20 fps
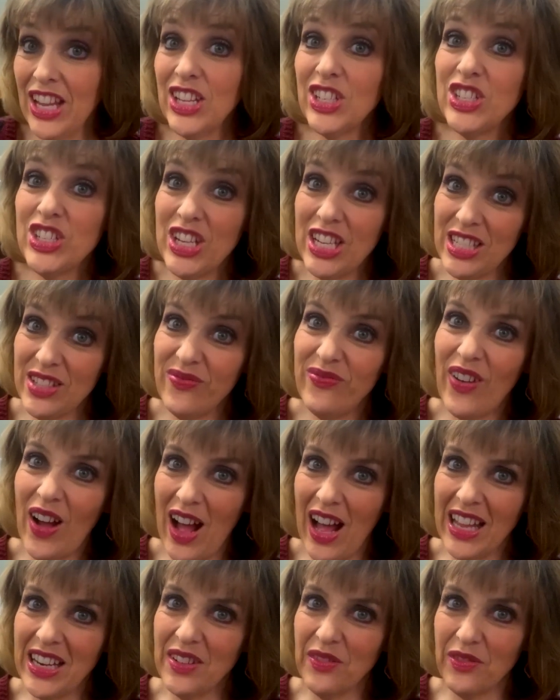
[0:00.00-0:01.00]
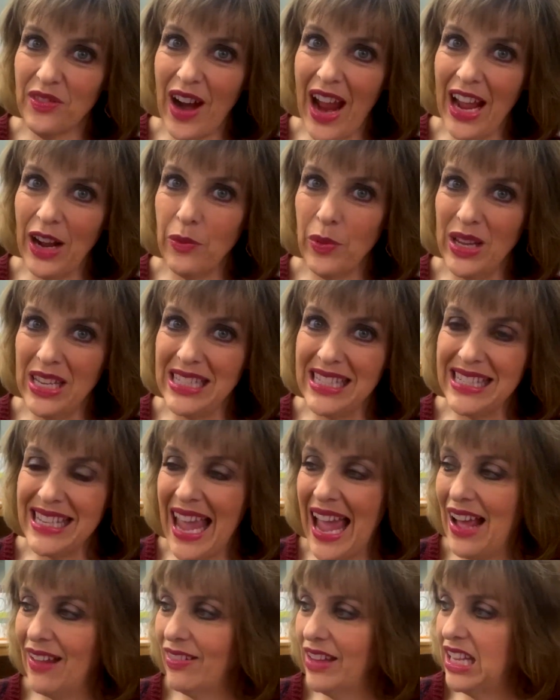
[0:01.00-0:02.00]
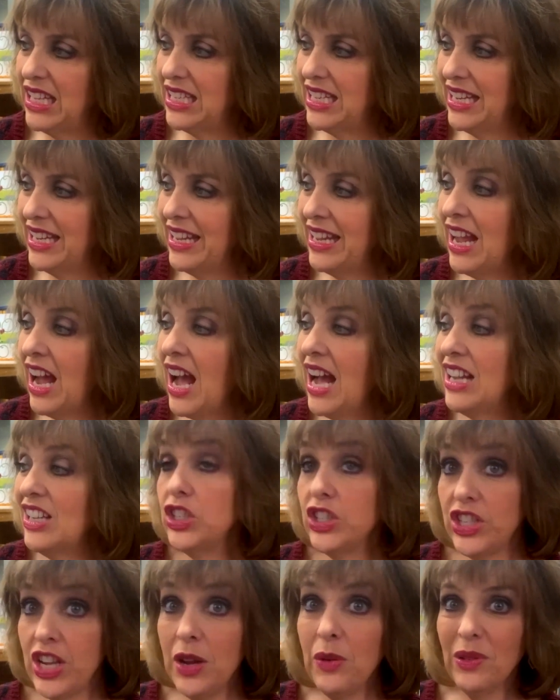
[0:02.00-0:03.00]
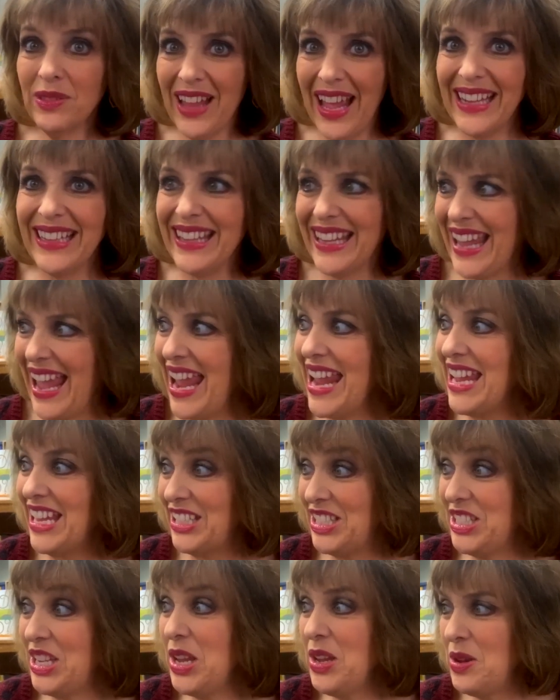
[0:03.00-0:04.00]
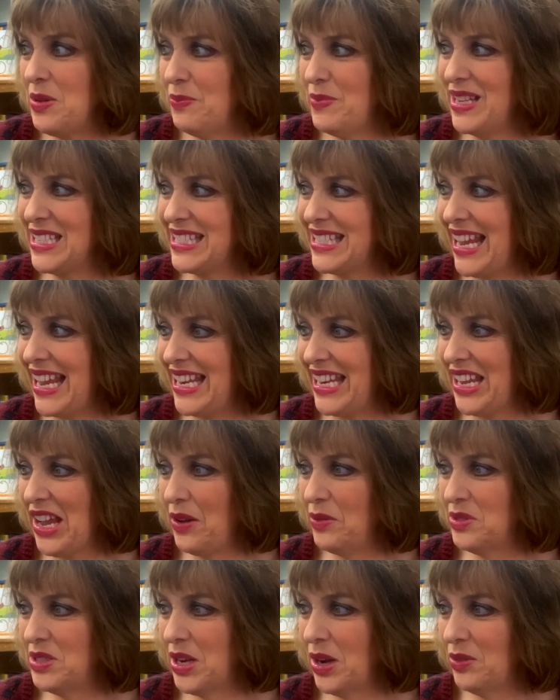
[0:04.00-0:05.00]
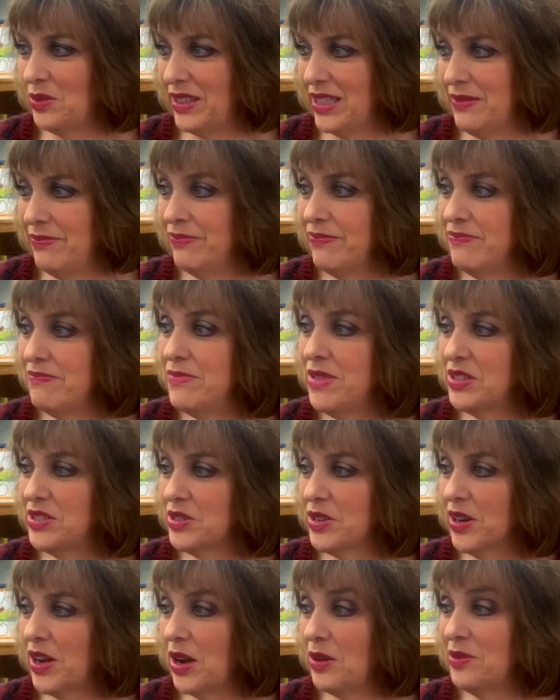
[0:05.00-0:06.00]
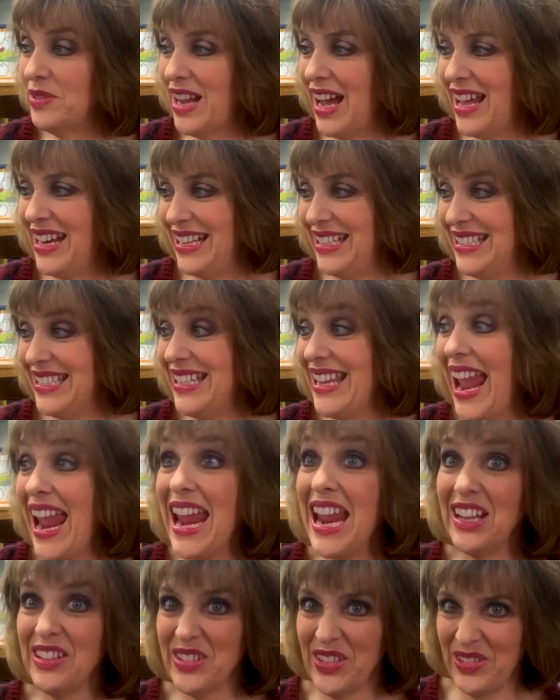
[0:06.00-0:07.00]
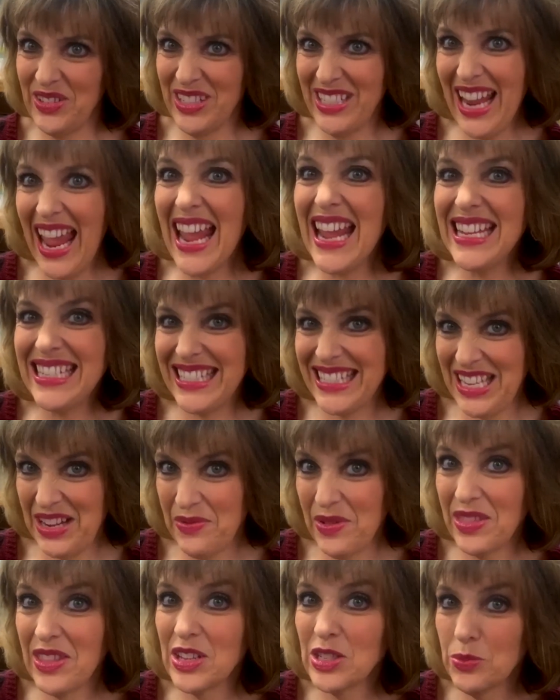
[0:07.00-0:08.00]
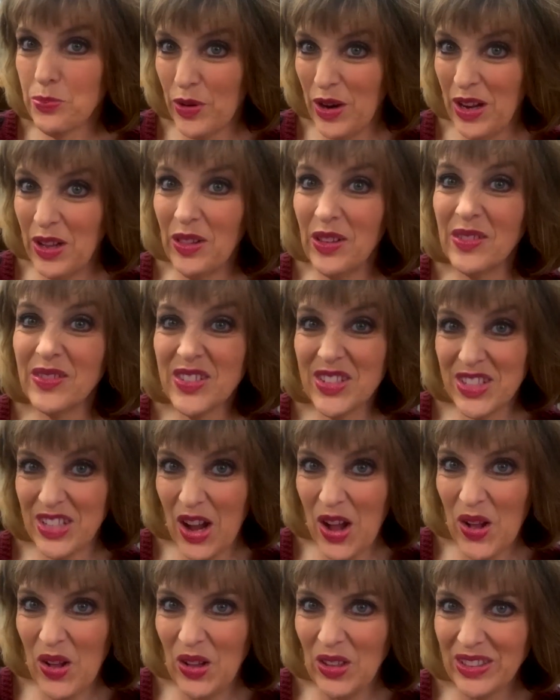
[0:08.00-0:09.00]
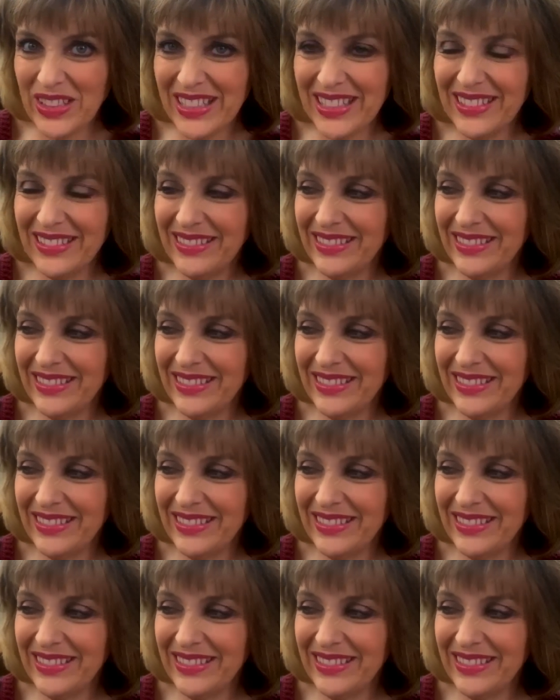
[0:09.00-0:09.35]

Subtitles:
She's fond of ragweed salad. She will like the can too, Miss Nanny Goat told him. Mr. Goat nodded. Cans are tasty with a sprinkle of salt.